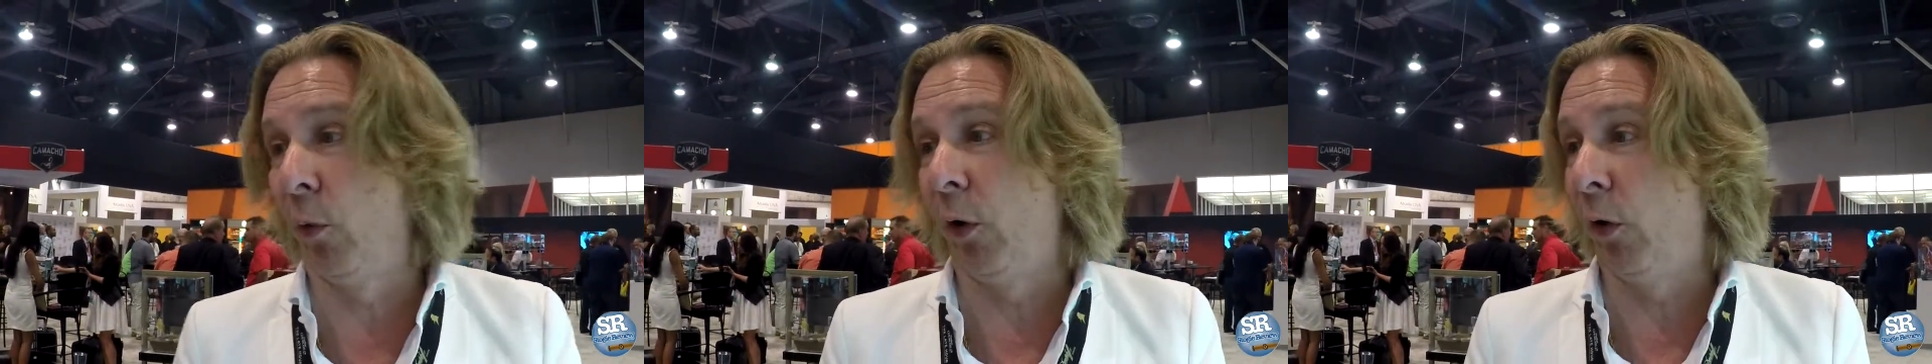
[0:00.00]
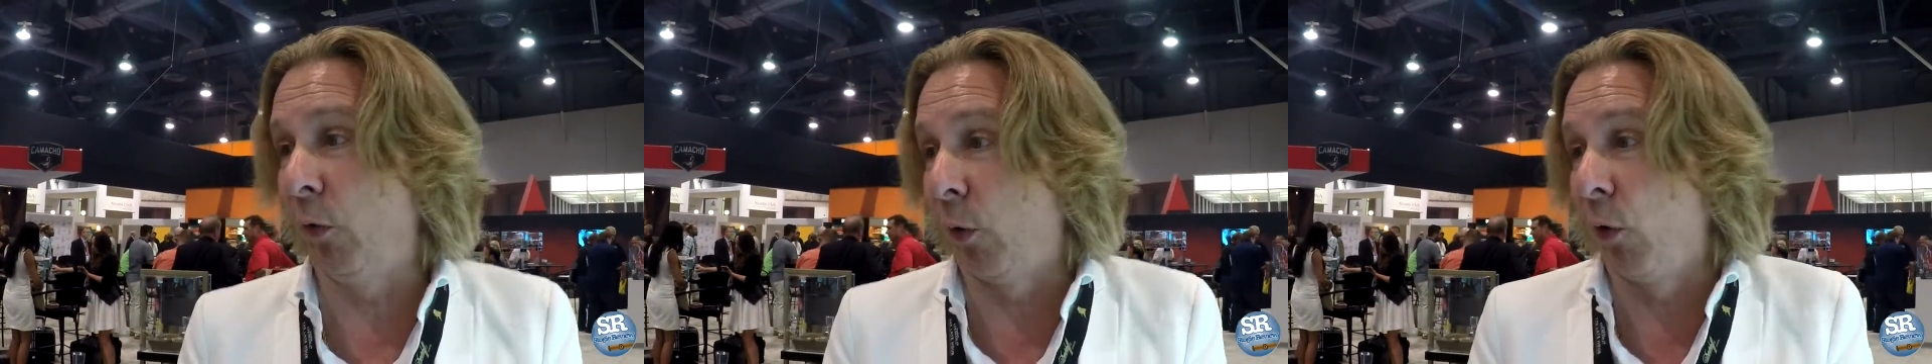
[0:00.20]

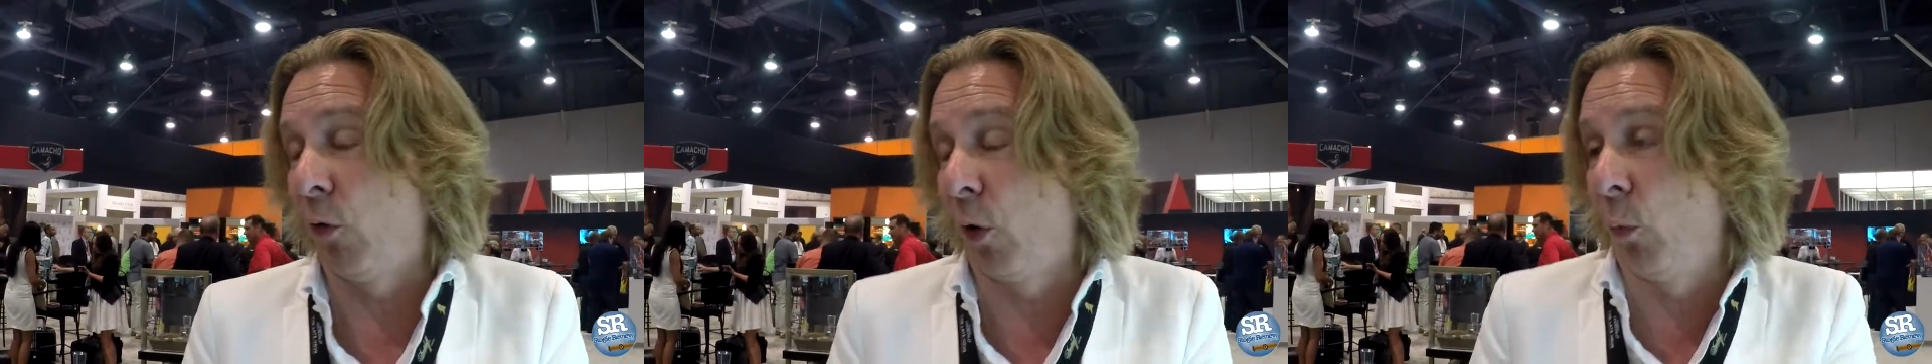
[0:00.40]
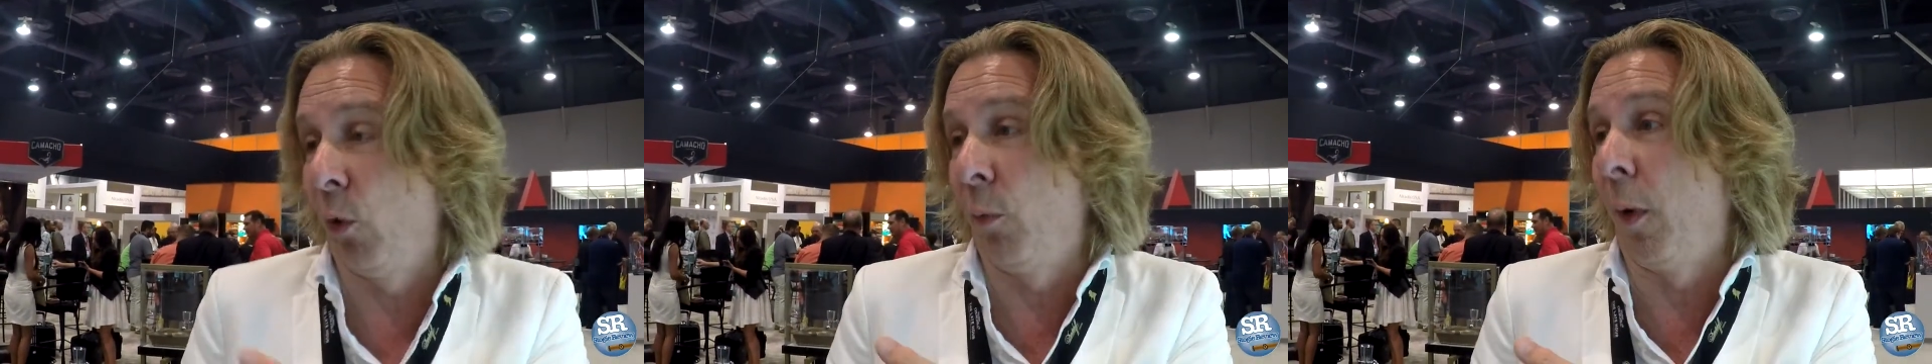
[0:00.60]

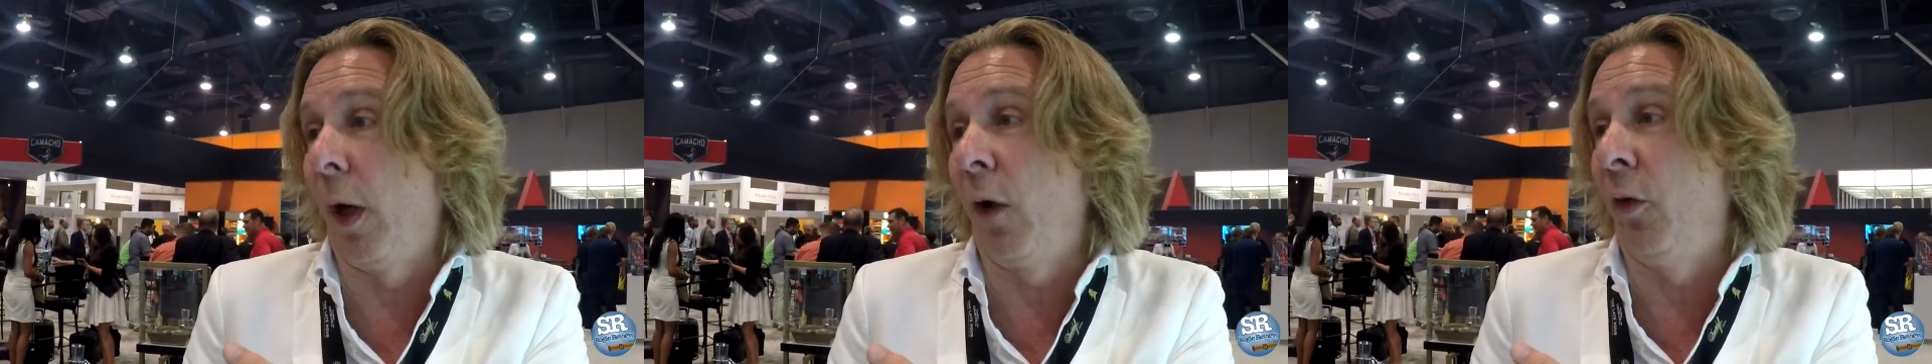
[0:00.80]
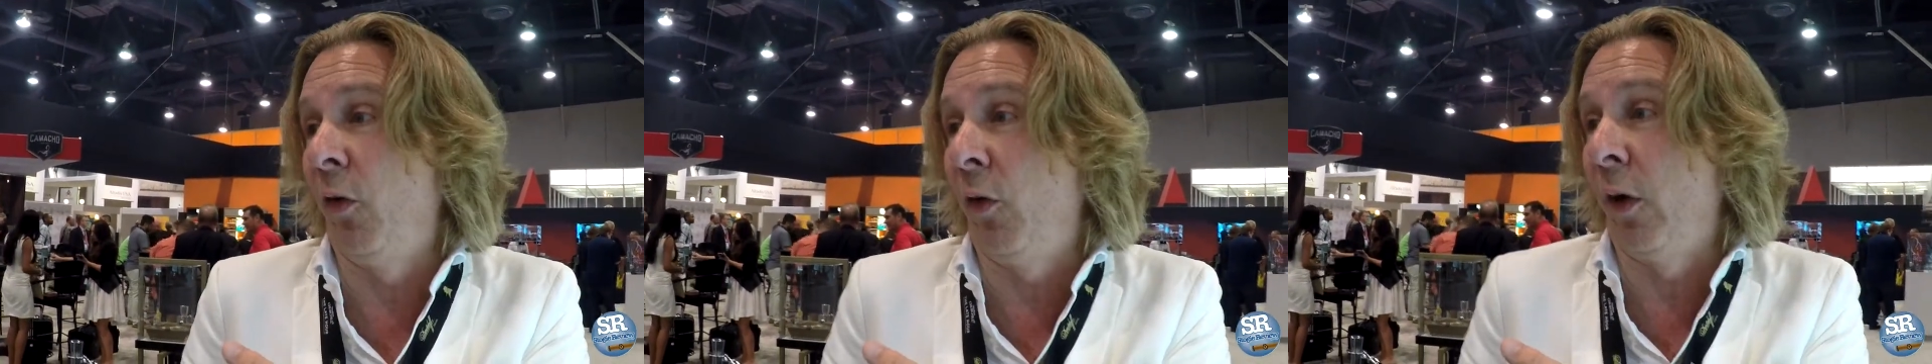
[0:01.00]
discussion with my
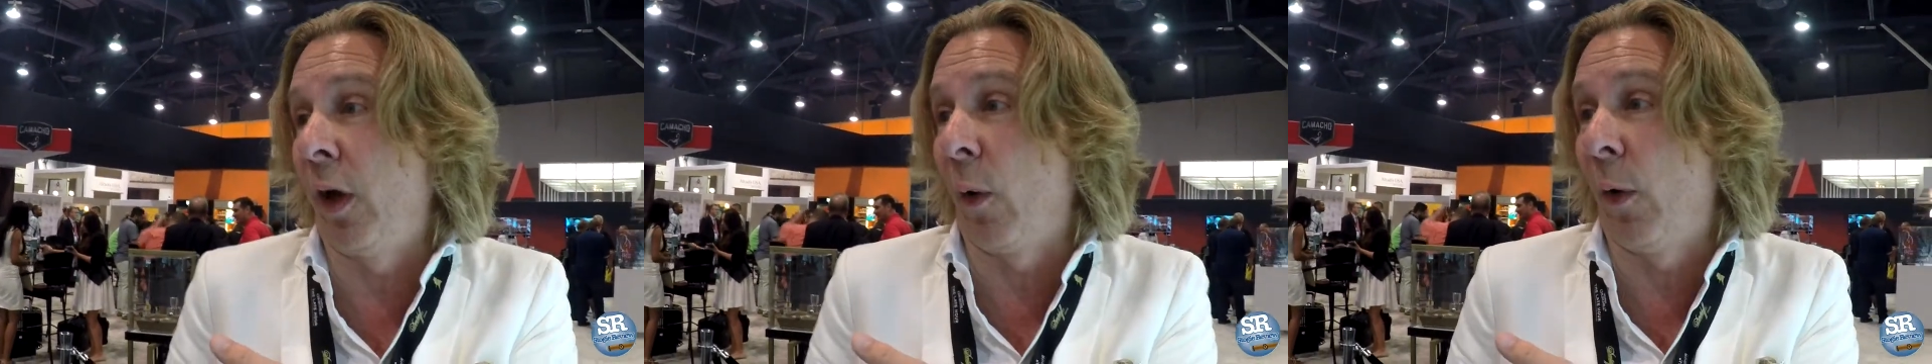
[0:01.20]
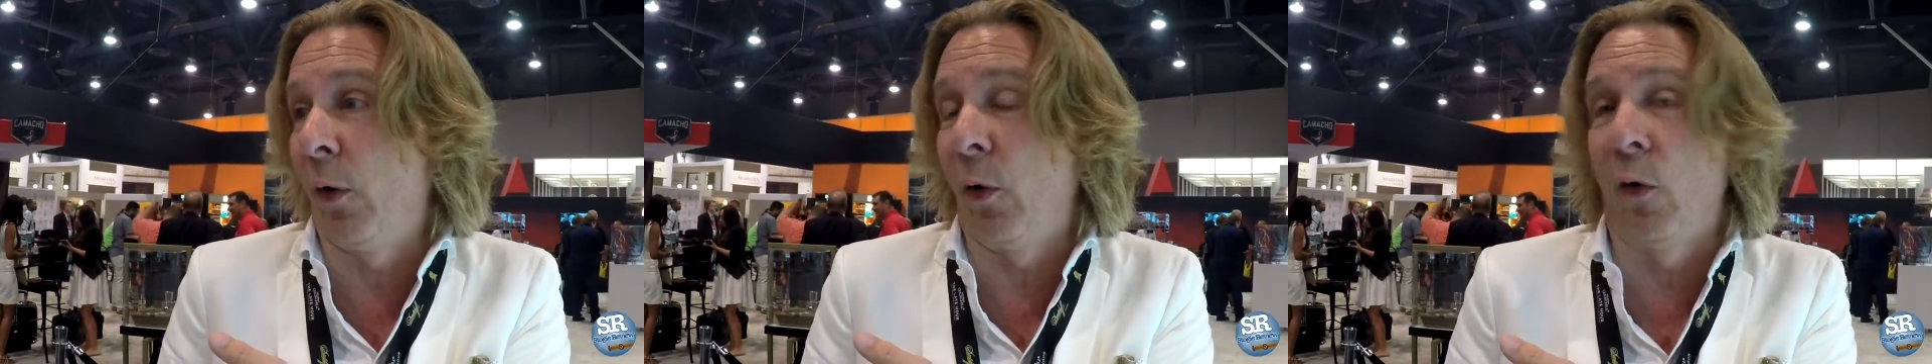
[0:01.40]
artistic
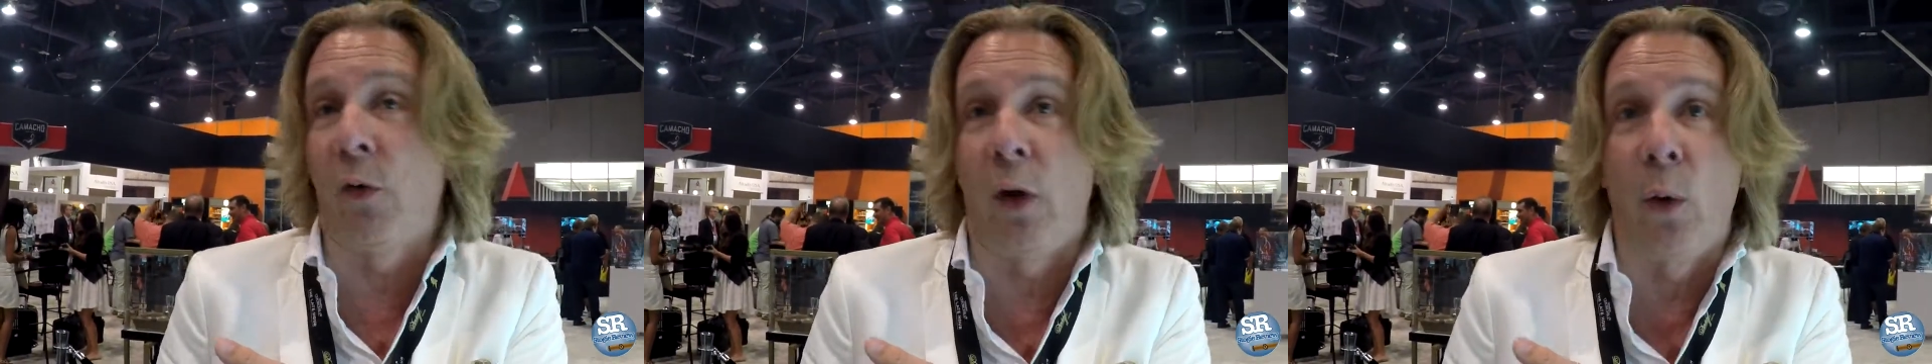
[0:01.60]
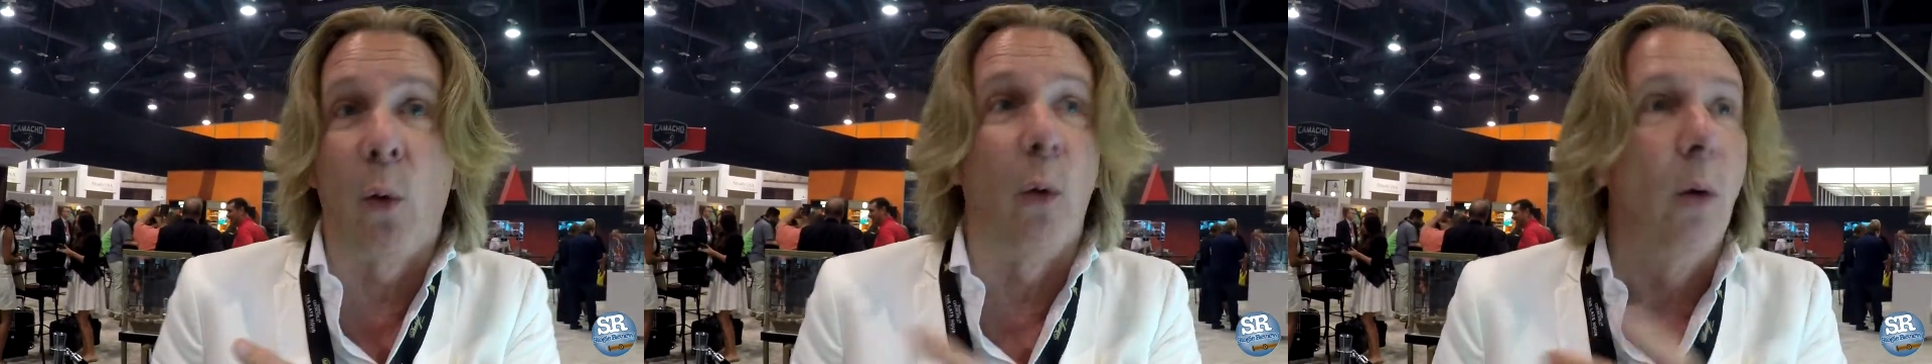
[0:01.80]
director,
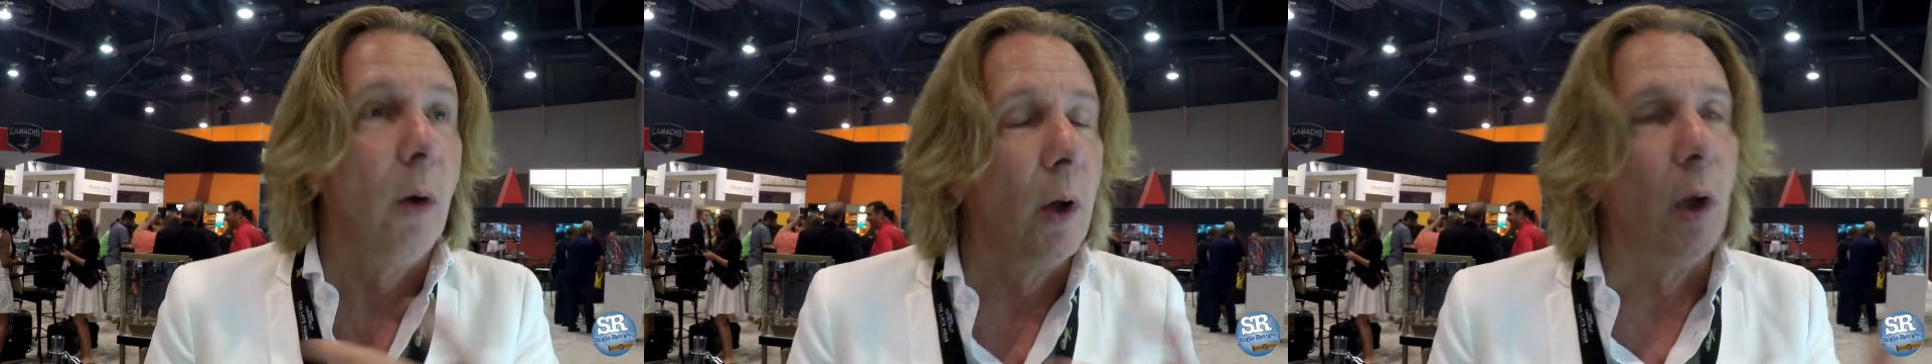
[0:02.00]
saying, "Oh,